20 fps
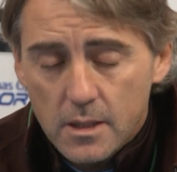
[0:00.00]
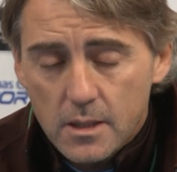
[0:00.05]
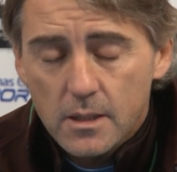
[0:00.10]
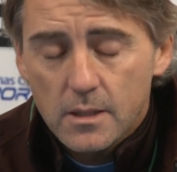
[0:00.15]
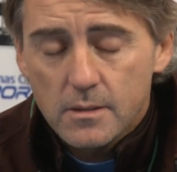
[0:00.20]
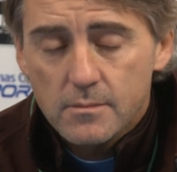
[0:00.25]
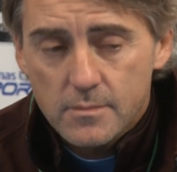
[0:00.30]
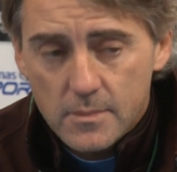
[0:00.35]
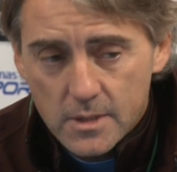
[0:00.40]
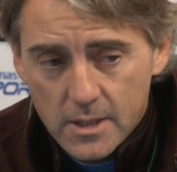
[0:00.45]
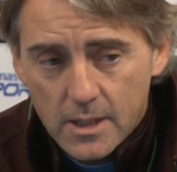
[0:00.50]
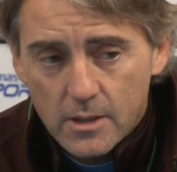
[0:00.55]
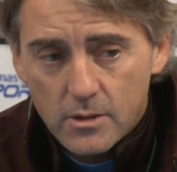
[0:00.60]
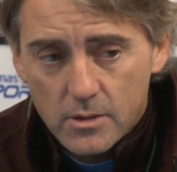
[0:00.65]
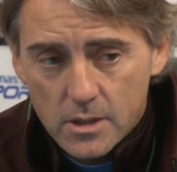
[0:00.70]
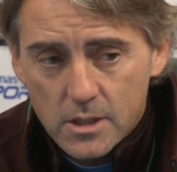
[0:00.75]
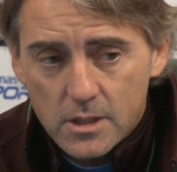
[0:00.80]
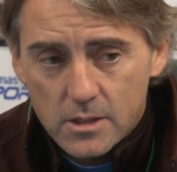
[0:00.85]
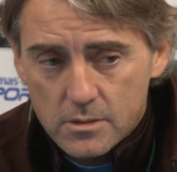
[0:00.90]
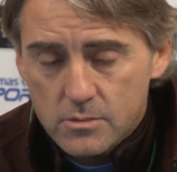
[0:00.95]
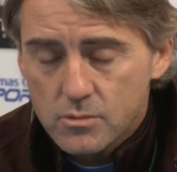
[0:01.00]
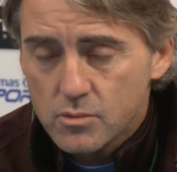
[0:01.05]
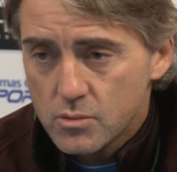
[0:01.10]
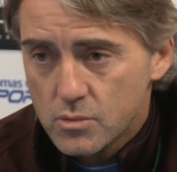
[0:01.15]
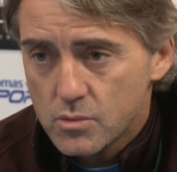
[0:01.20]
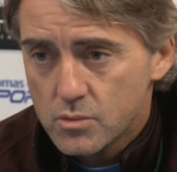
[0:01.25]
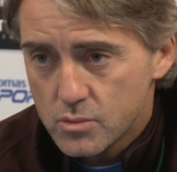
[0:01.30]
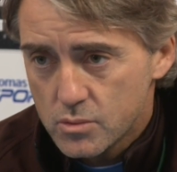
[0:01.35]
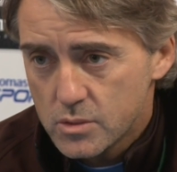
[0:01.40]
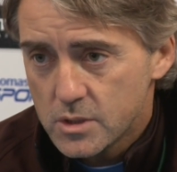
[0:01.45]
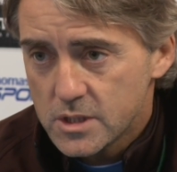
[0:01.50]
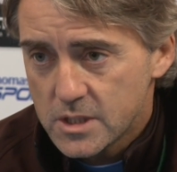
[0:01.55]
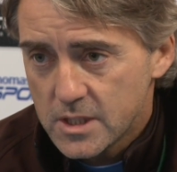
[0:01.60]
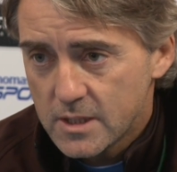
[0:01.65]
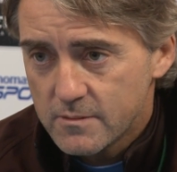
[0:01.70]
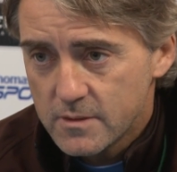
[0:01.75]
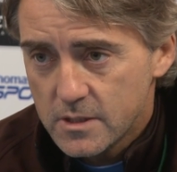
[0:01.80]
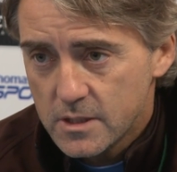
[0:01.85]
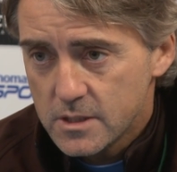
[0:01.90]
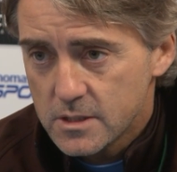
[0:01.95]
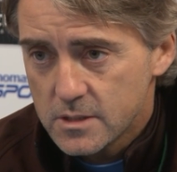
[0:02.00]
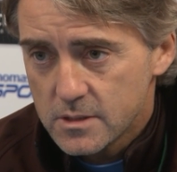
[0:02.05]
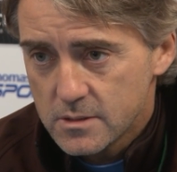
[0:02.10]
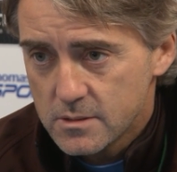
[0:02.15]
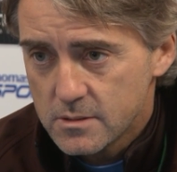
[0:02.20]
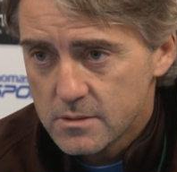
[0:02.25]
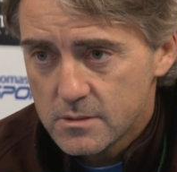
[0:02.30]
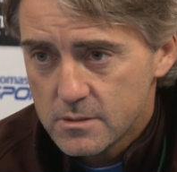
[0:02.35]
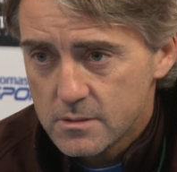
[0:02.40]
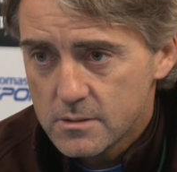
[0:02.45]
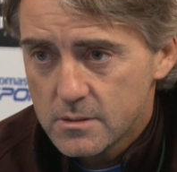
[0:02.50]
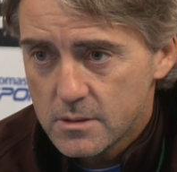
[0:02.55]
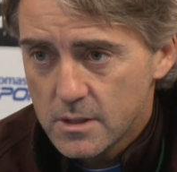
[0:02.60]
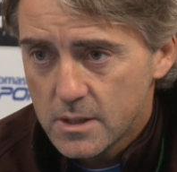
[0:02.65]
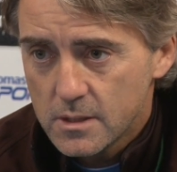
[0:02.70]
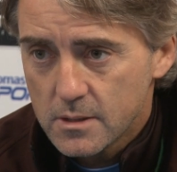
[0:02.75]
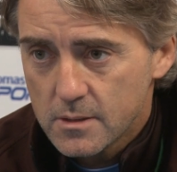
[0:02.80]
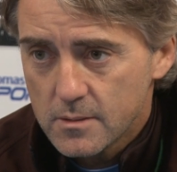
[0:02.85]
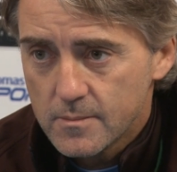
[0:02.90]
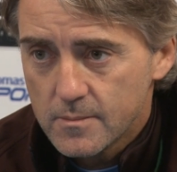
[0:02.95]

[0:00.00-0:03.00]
in, now he need to, to deserve this. Yeah.